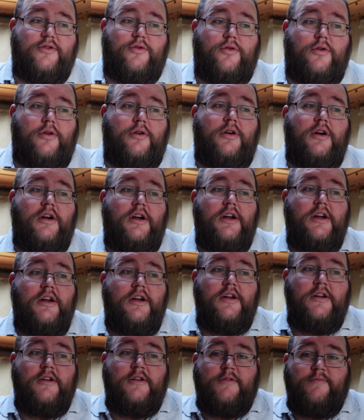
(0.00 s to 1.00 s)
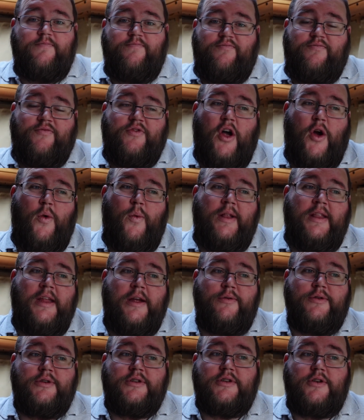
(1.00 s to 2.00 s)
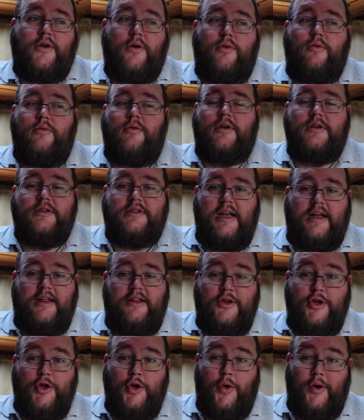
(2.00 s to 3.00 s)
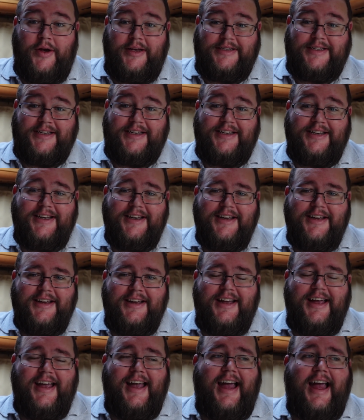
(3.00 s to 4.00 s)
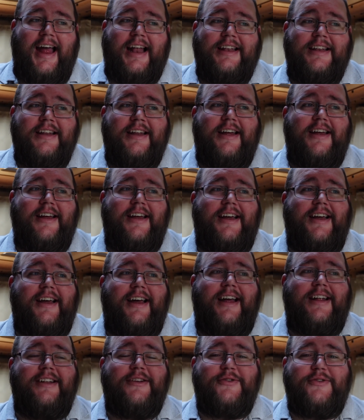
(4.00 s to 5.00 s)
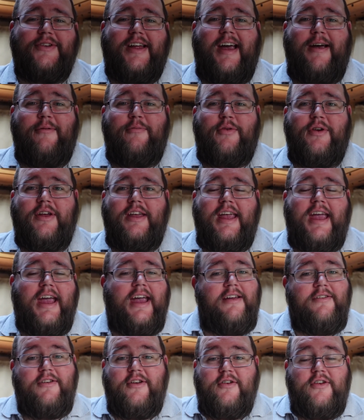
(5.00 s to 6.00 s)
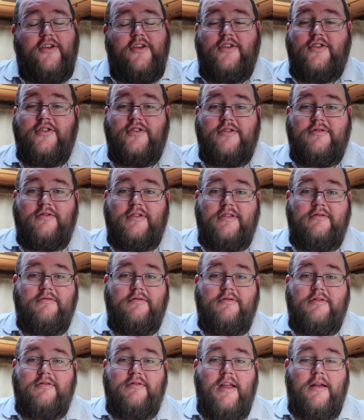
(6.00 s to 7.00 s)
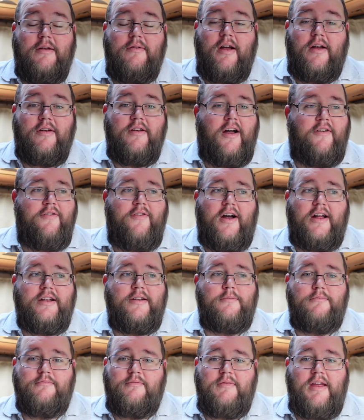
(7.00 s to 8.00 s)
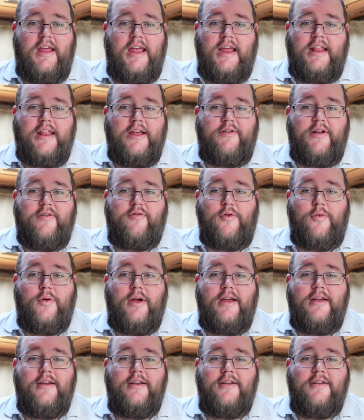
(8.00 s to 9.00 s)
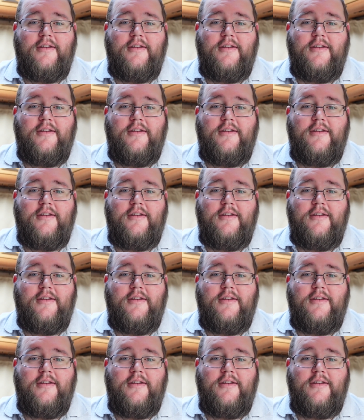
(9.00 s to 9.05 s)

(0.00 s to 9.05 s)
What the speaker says: or nowhere near a school, because they're noisy and and all that. But yeah, you do. I find them here, there, and everywhere.